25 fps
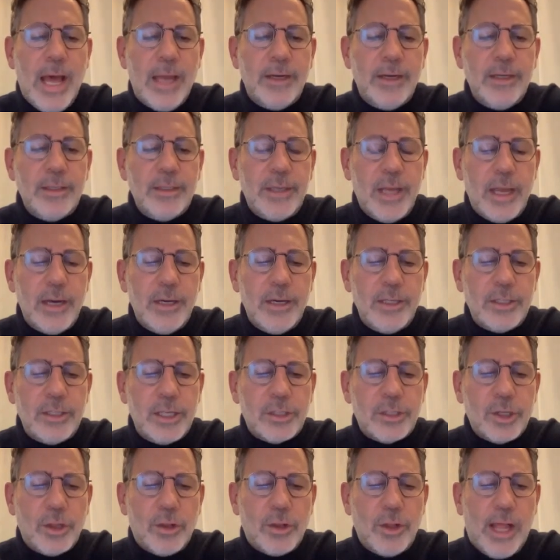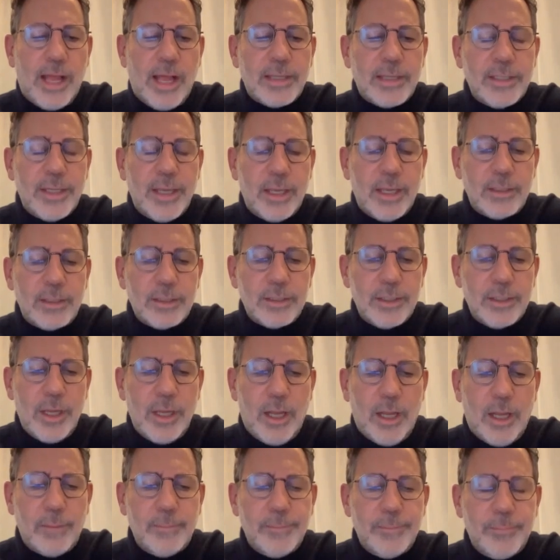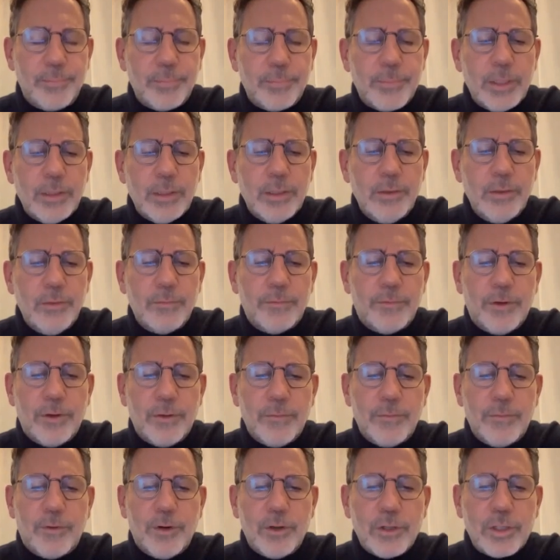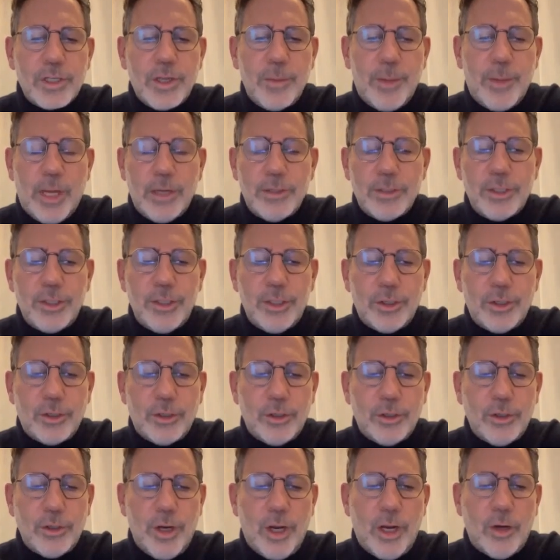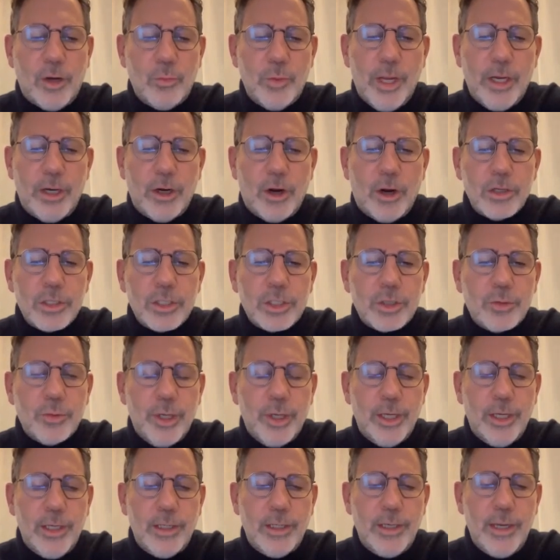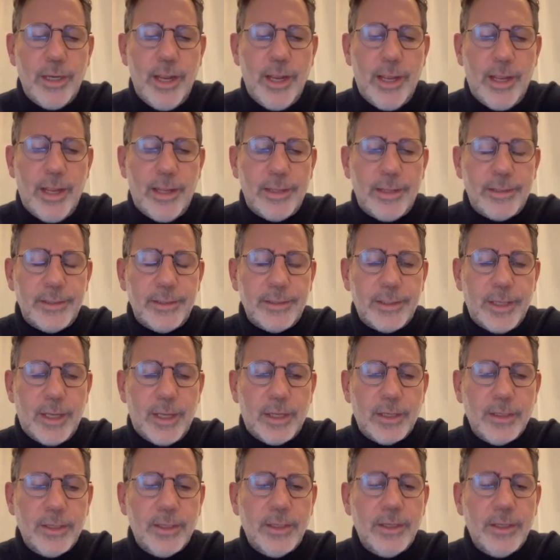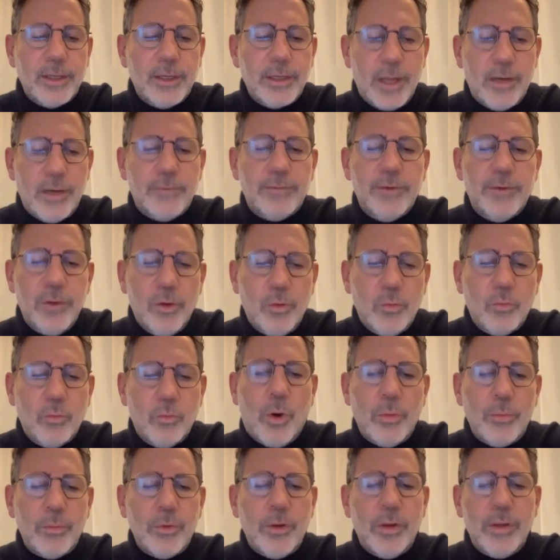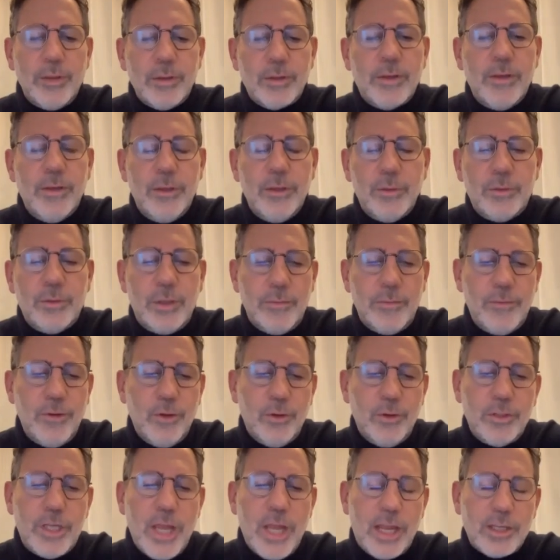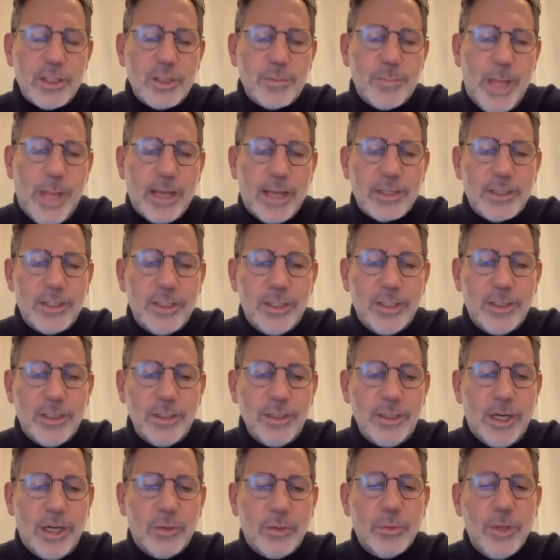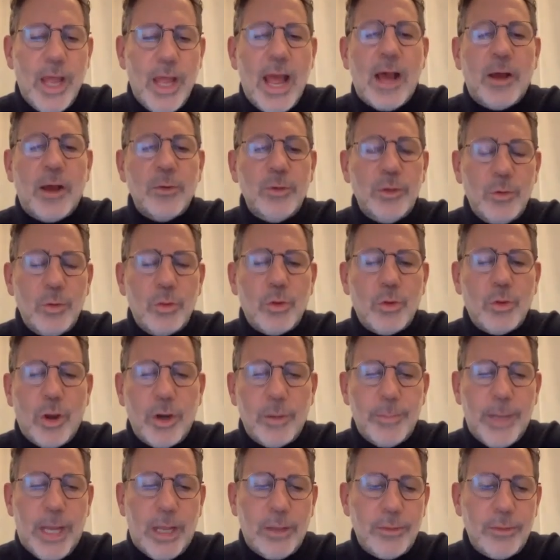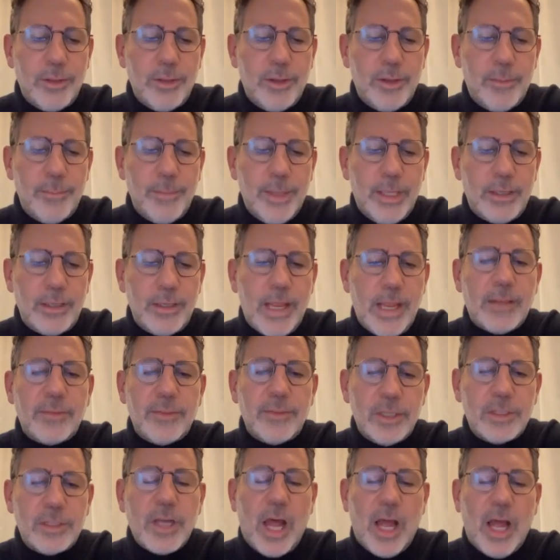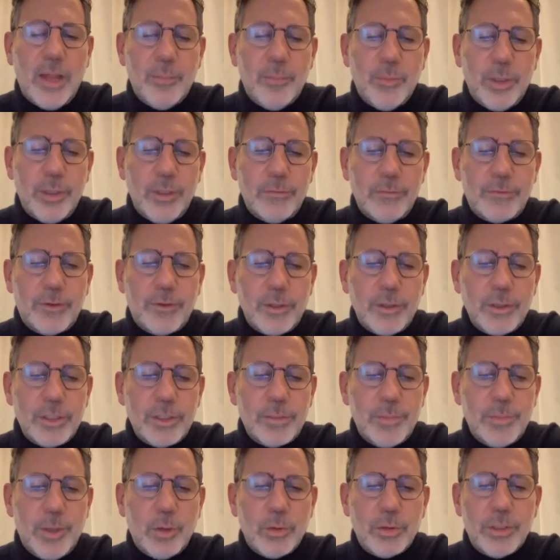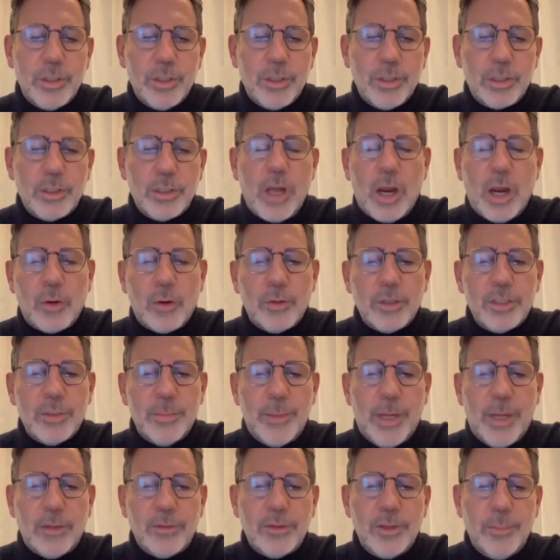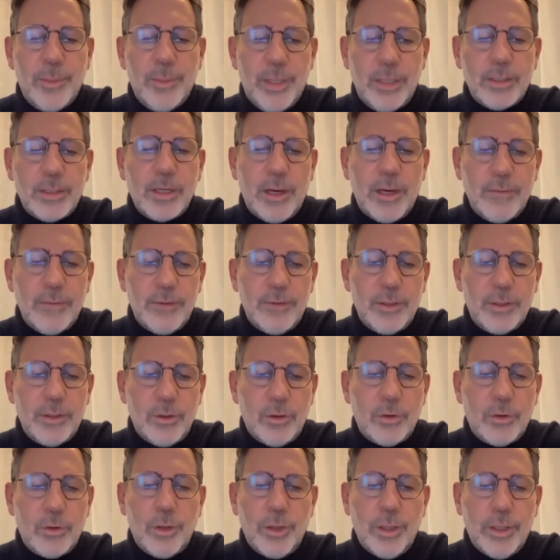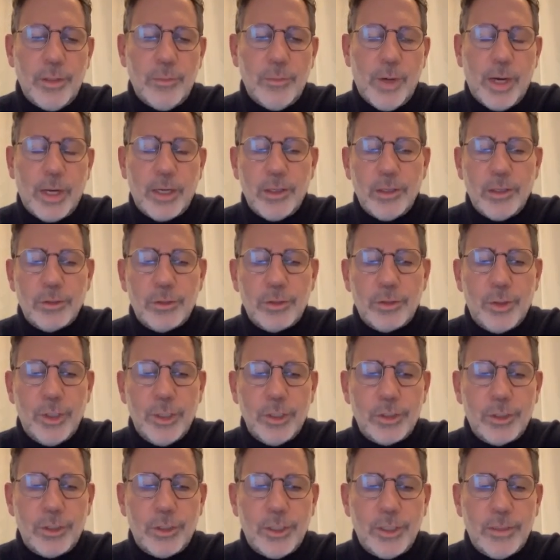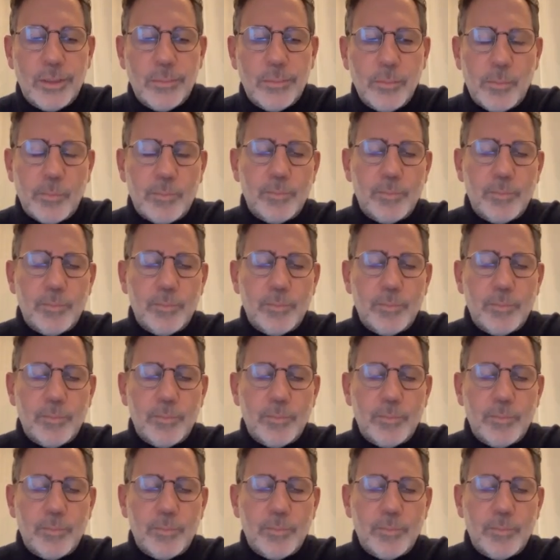How did digital assets first come onto your radar screen, and kind of if you take us back to how you thought about them at the time when you first spoke to Congress about them in kind of the early regulatory journey?